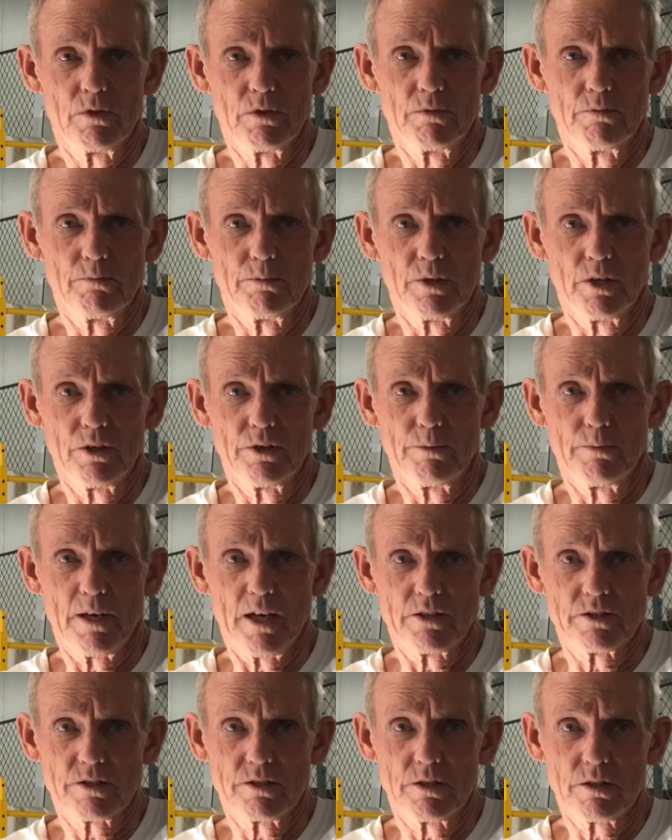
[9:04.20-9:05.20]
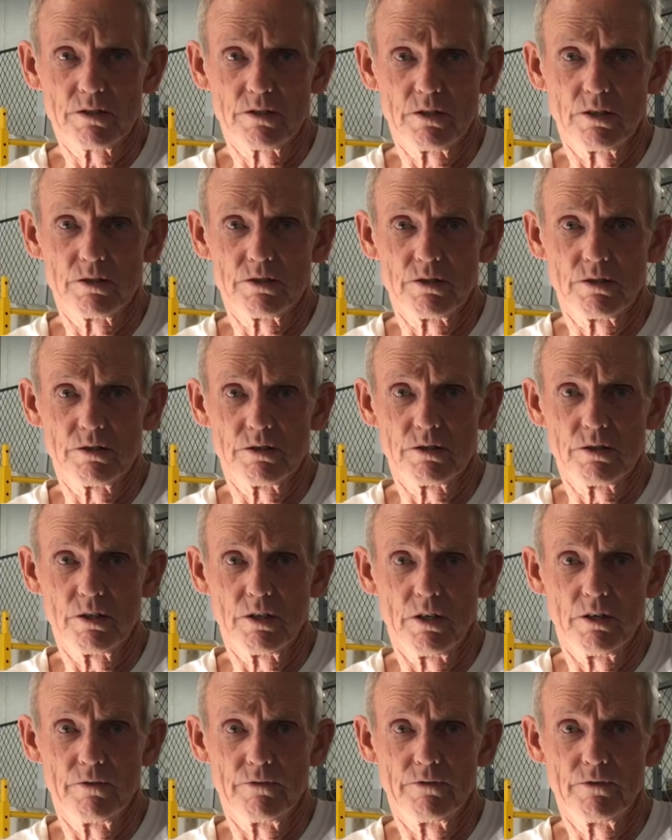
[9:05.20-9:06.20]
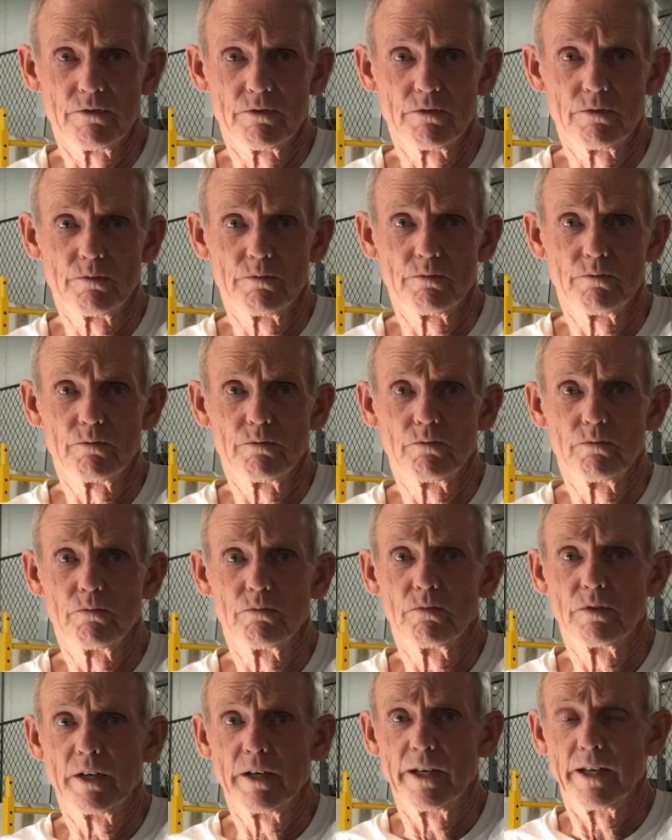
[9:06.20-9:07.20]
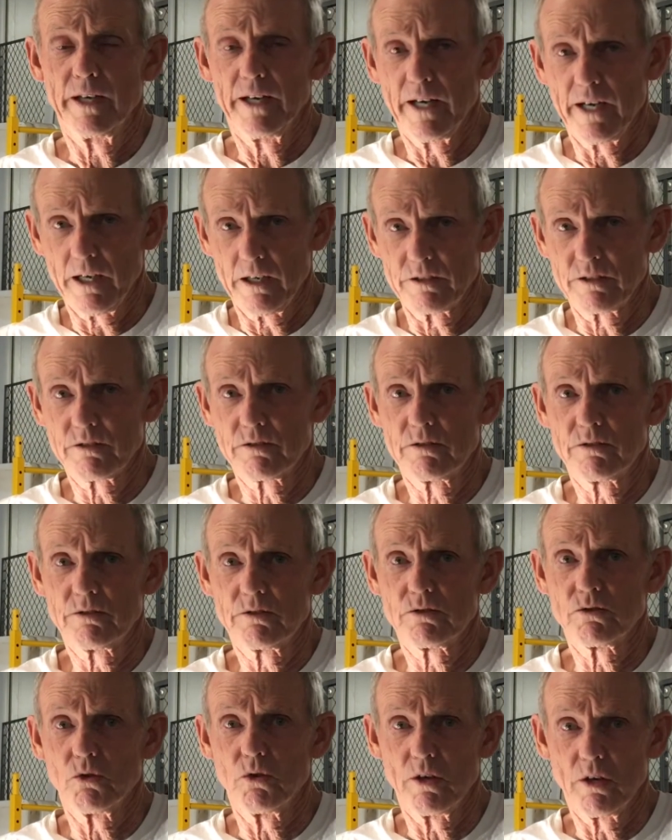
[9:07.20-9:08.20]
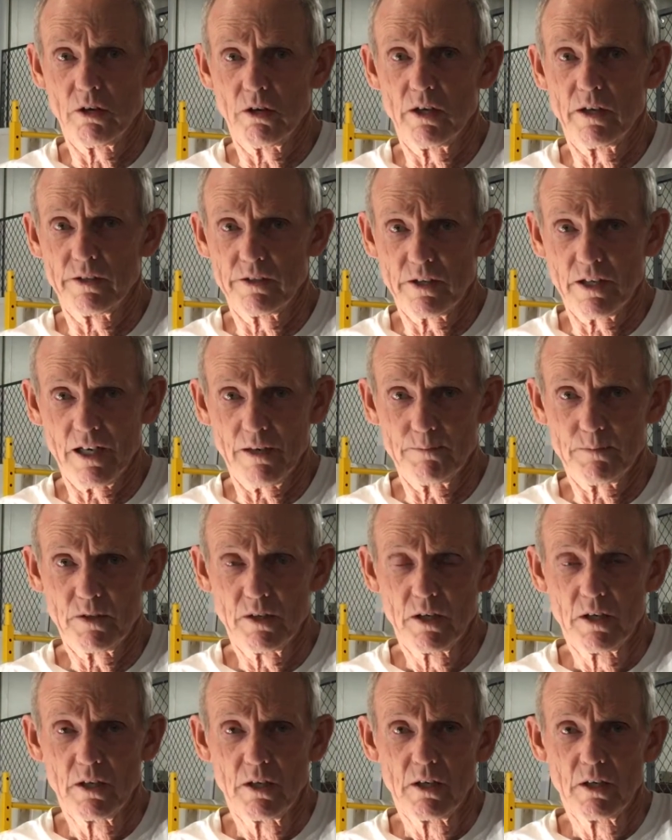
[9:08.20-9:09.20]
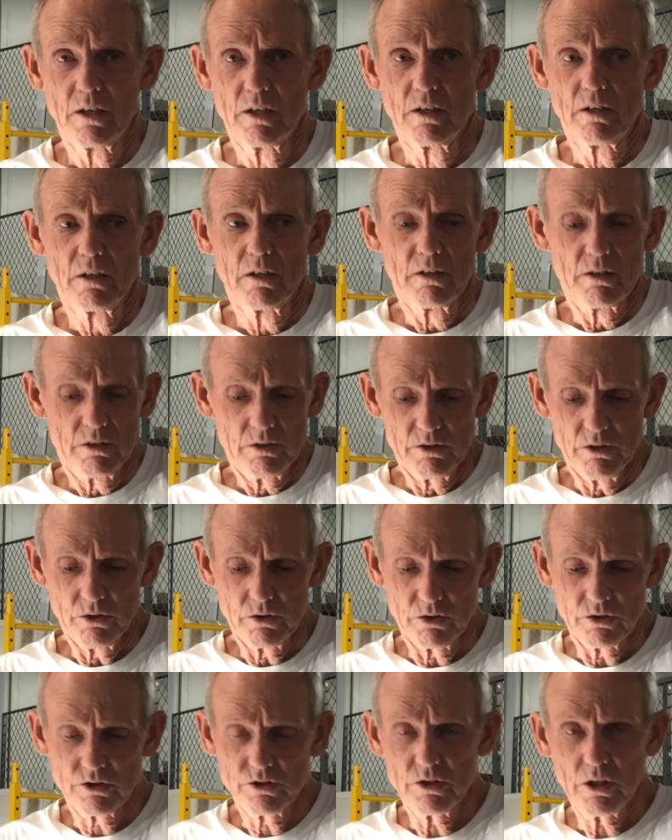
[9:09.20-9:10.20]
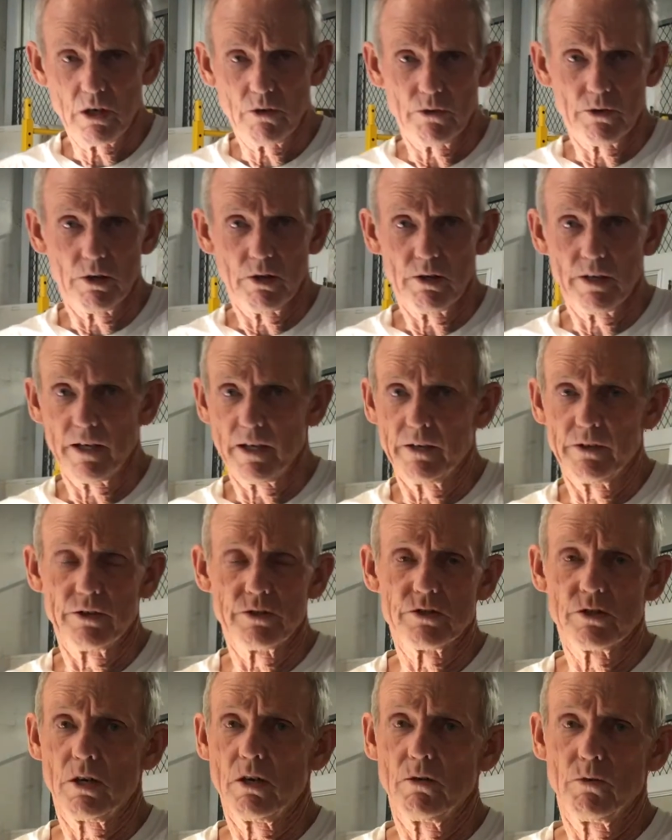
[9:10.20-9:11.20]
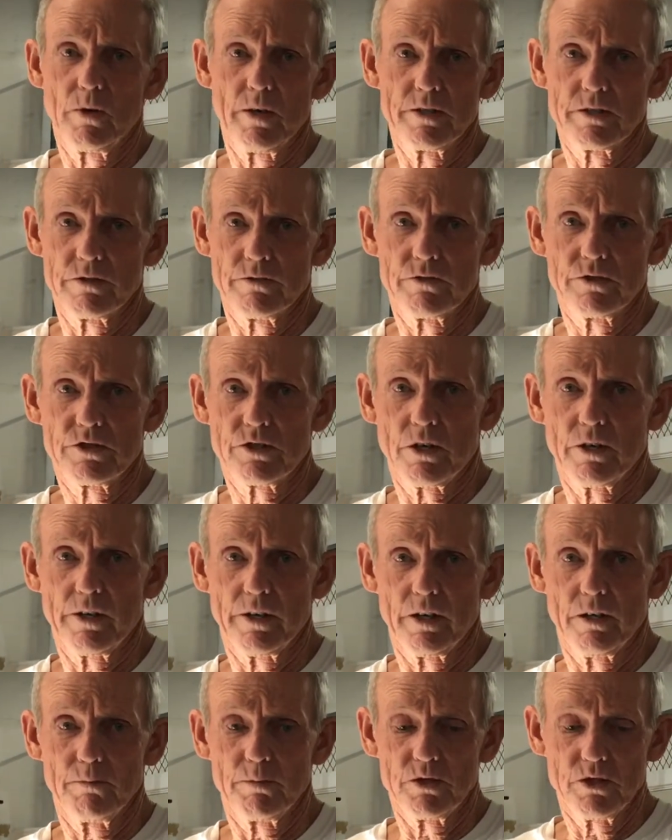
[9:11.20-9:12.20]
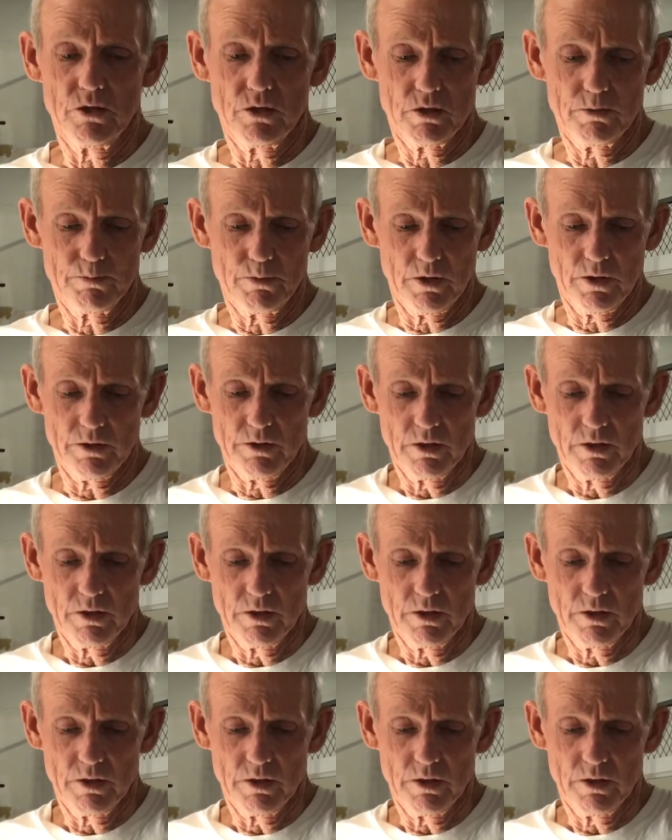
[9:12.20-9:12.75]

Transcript: build about 6 inches of enhanced soil on top. You can start with a layer, and there's all ways of starting it, but you can put